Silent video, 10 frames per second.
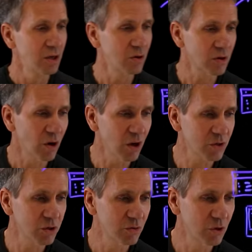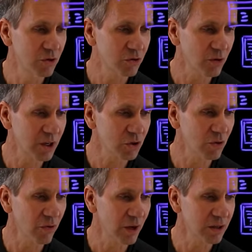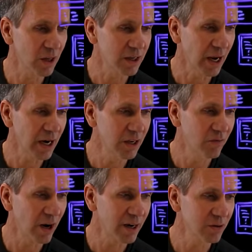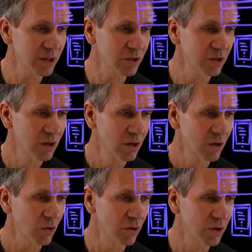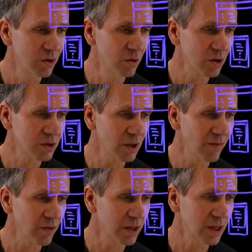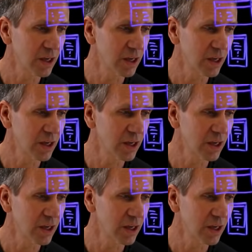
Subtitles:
You can also do the traditional things like antivirus or the newer stuff like